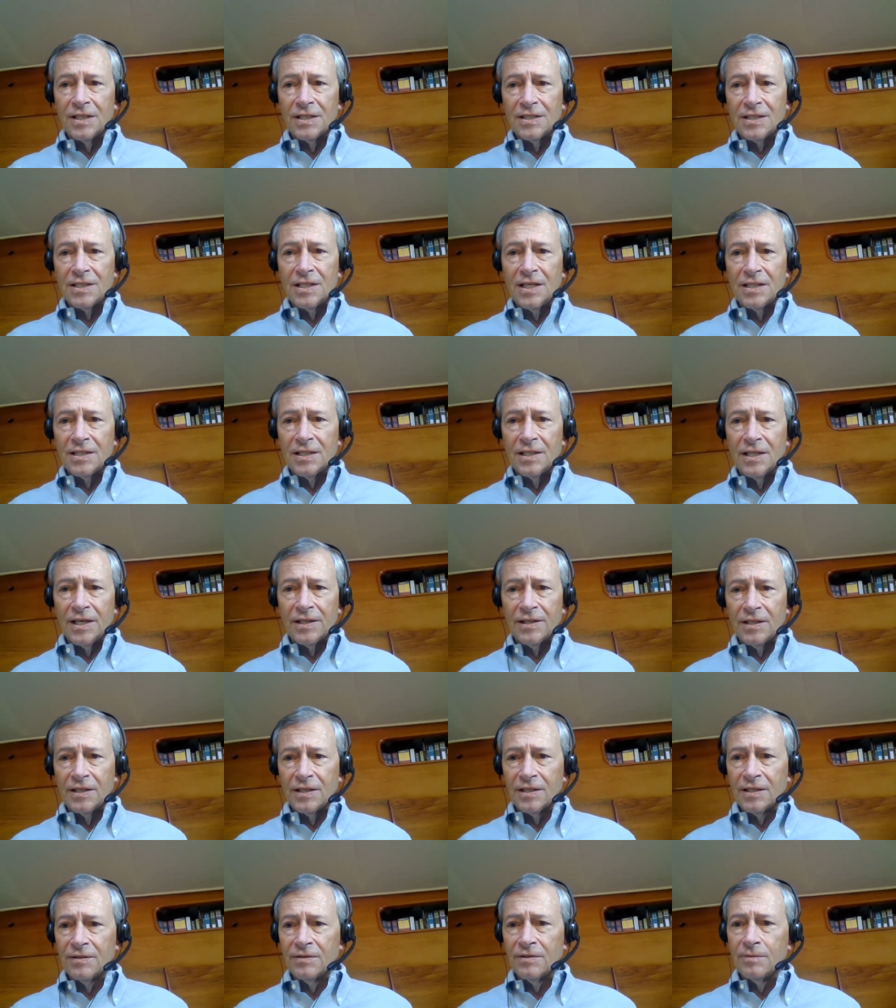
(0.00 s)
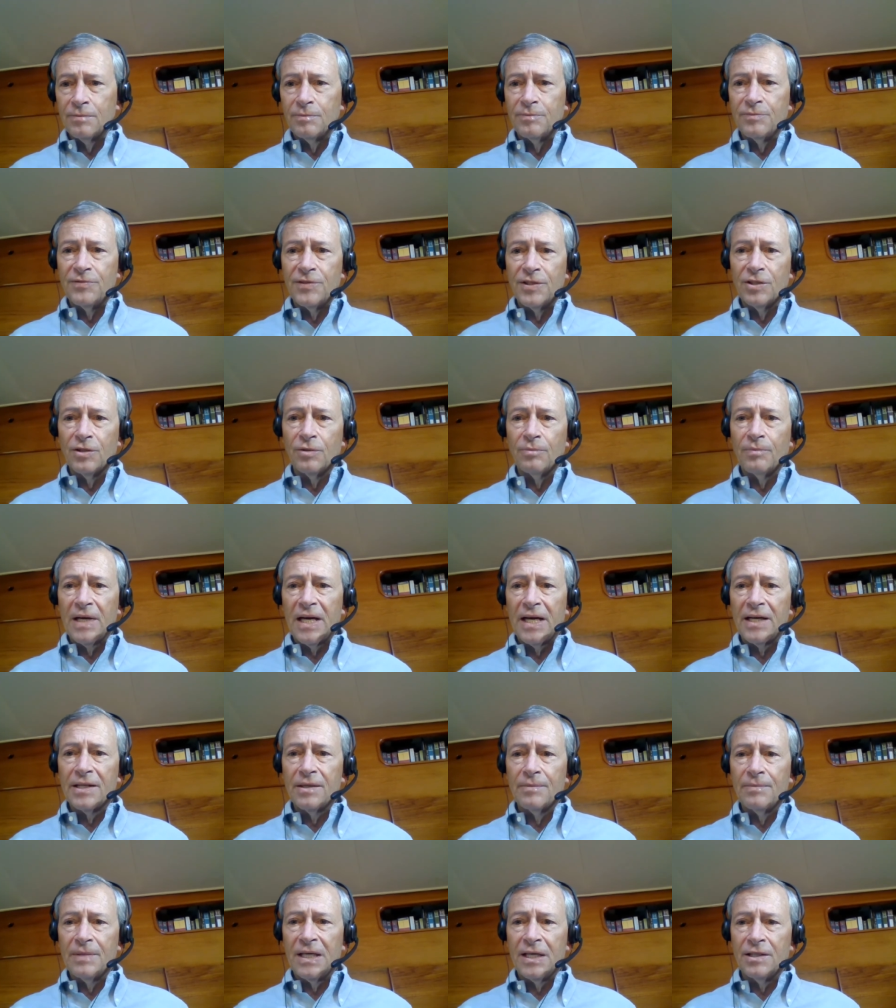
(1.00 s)
and it's nothing to feel
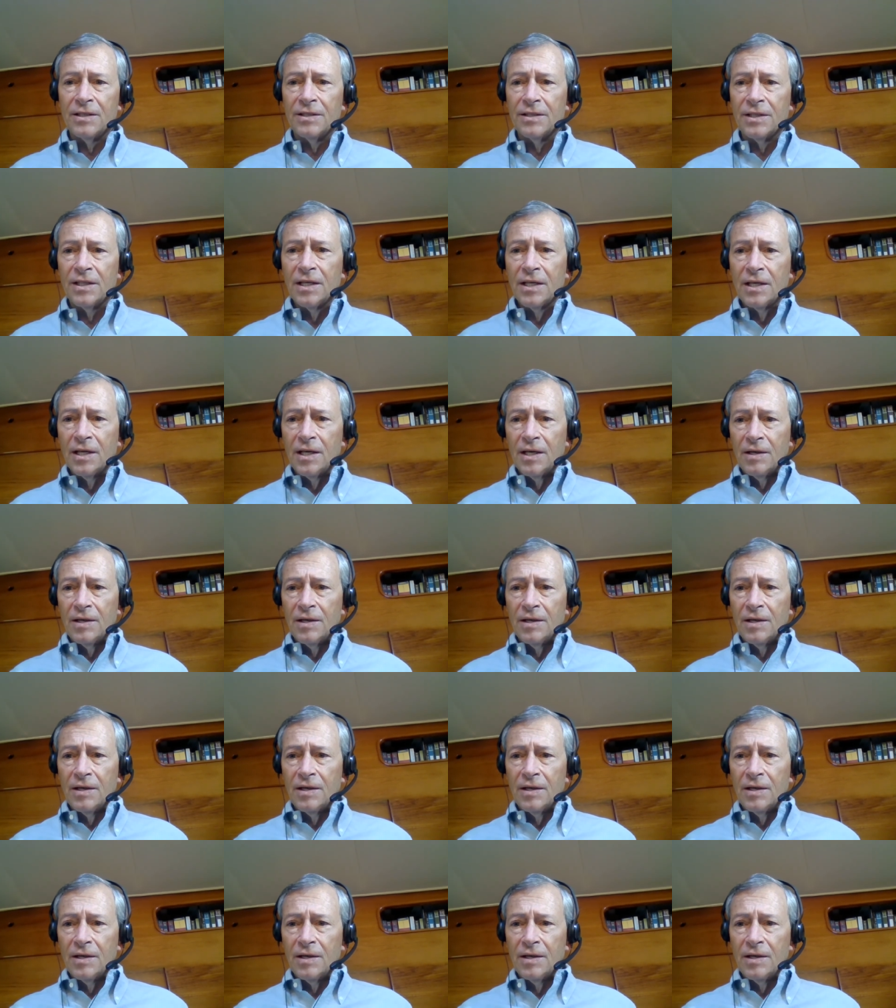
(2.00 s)
bad about,